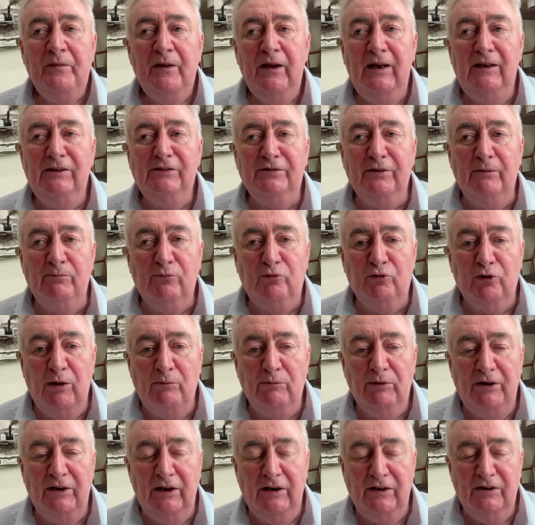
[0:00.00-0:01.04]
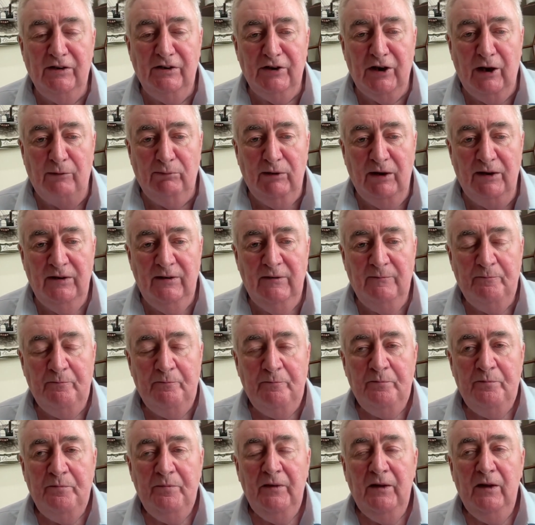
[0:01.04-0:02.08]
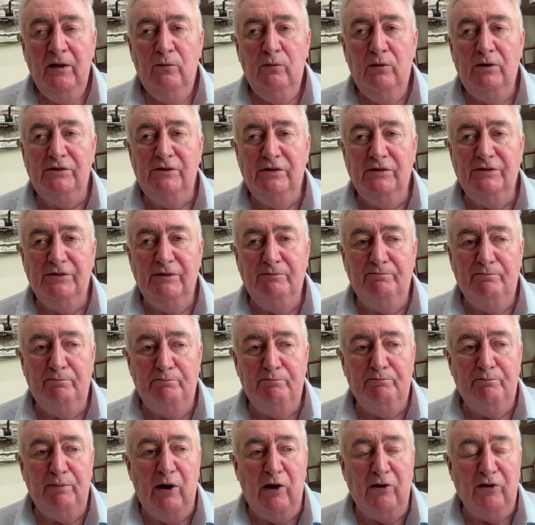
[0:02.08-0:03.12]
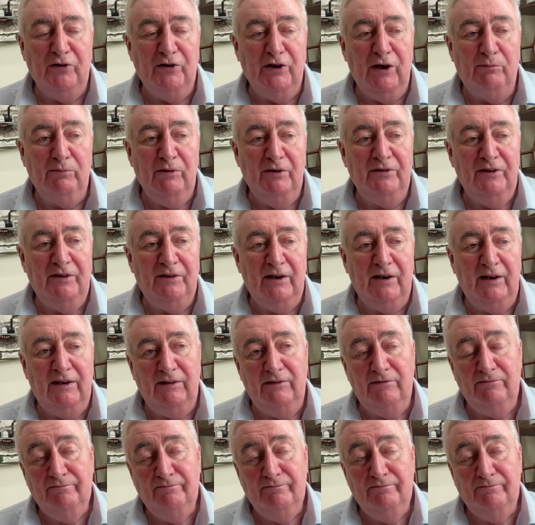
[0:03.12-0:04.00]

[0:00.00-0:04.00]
He's from Crumlin in Dublin, which is a part of Dublin that I